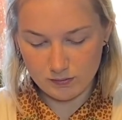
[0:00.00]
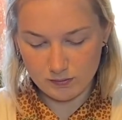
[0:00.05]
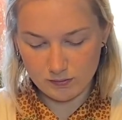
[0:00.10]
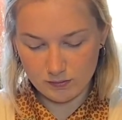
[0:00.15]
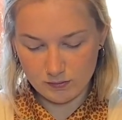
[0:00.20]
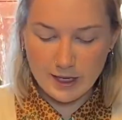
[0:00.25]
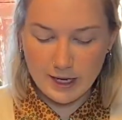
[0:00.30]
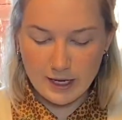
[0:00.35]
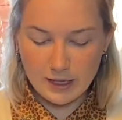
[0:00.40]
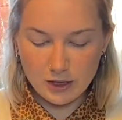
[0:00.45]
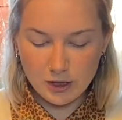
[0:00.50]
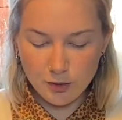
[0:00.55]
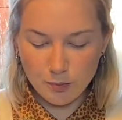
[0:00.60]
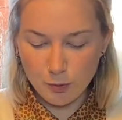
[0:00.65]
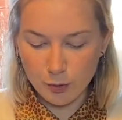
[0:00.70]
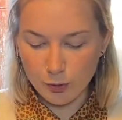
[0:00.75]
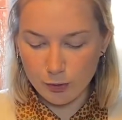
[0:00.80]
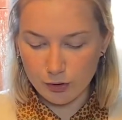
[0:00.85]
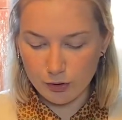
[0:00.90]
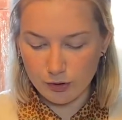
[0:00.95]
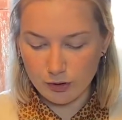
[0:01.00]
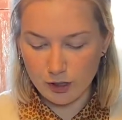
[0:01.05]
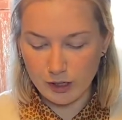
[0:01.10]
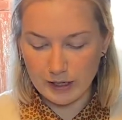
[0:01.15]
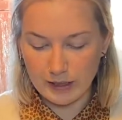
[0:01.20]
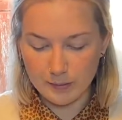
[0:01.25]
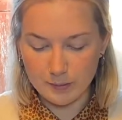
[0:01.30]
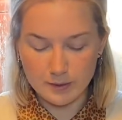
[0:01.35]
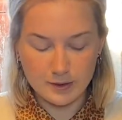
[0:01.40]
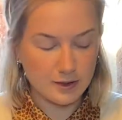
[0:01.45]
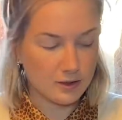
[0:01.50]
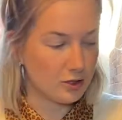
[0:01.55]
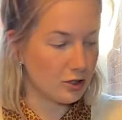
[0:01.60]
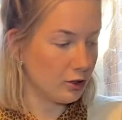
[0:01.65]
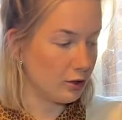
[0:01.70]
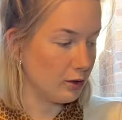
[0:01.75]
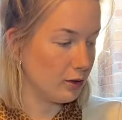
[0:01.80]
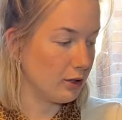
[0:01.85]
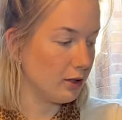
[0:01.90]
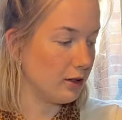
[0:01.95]
Add the bulldog clips to
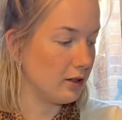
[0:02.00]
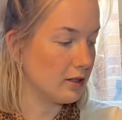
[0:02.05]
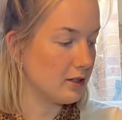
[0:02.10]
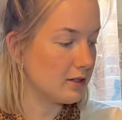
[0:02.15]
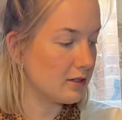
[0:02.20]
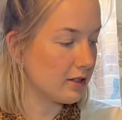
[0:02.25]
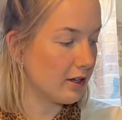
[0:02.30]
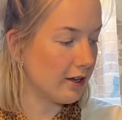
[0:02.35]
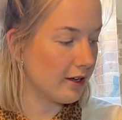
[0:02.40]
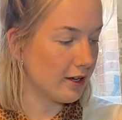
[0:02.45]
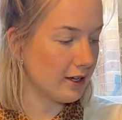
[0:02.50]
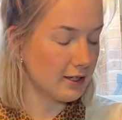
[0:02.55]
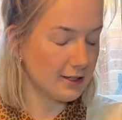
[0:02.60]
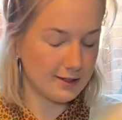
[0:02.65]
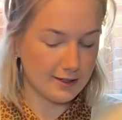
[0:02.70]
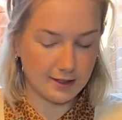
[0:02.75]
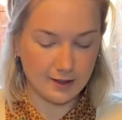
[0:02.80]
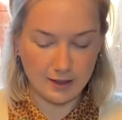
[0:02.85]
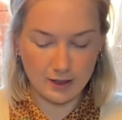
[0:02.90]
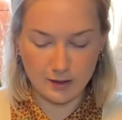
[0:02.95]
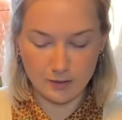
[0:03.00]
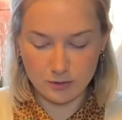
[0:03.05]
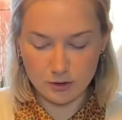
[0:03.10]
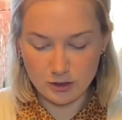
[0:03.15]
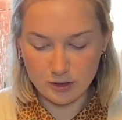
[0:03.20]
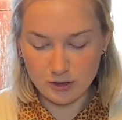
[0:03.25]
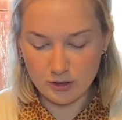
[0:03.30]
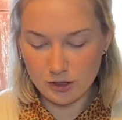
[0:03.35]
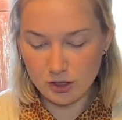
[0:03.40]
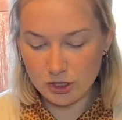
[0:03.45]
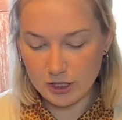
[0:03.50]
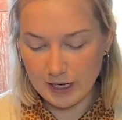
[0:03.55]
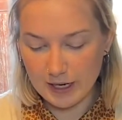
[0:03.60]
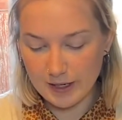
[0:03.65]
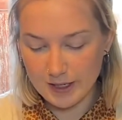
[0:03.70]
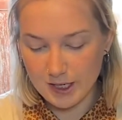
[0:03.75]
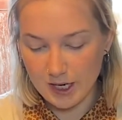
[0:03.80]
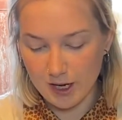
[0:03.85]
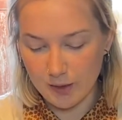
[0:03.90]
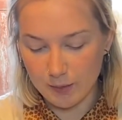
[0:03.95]
the sides, and then I'm just going to change it
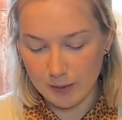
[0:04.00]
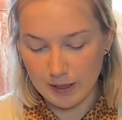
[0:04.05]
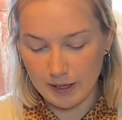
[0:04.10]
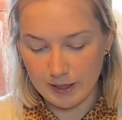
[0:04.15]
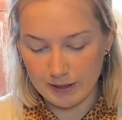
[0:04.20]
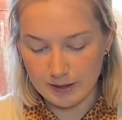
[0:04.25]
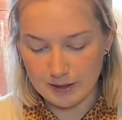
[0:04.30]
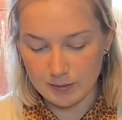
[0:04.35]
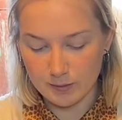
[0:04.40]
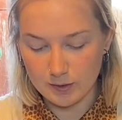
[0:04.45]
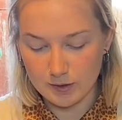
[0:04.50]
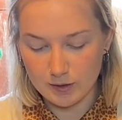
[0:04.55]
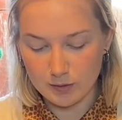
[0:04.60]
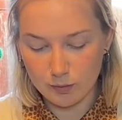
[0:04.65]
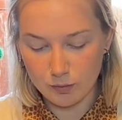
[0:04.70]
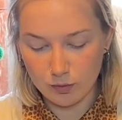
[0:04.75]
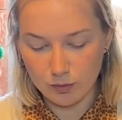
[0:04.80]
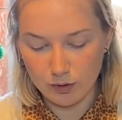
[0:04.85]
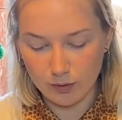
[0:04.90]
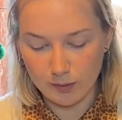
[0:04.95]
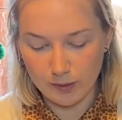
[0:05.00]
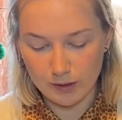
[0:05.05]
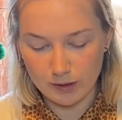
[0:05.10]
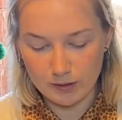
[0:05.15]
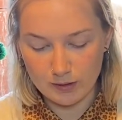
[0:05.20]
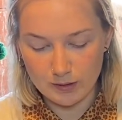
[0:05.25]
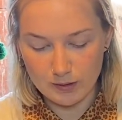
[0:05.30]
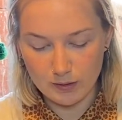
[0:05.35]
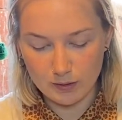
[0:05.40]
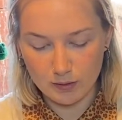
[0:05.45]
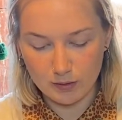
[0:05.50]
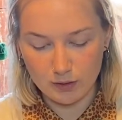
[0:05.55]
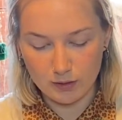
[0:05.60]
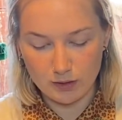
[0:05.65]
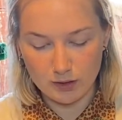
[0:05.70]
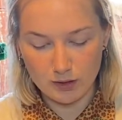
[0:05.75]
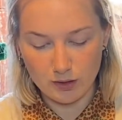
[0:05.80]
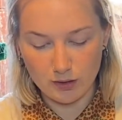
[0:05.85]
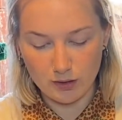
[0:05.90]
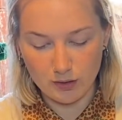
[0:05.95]
up and add some smaller ones
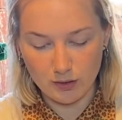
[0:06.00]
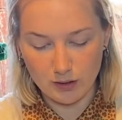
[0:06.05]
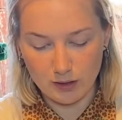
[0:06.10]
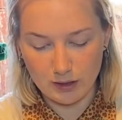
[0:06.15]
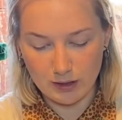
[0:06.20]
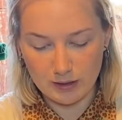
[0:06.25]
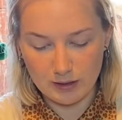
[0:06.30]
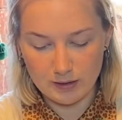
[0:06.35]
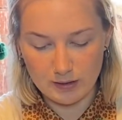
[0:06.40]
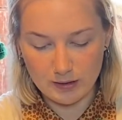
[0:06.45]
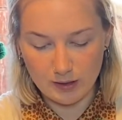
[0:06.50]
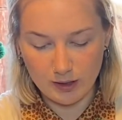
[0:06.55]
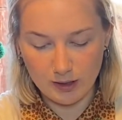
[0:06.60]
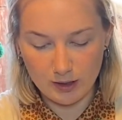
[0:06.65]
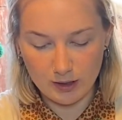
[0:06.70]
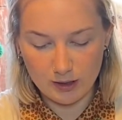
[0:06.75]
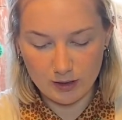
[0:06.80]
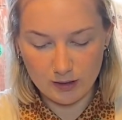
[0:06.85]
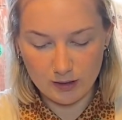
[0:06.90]
onto this side.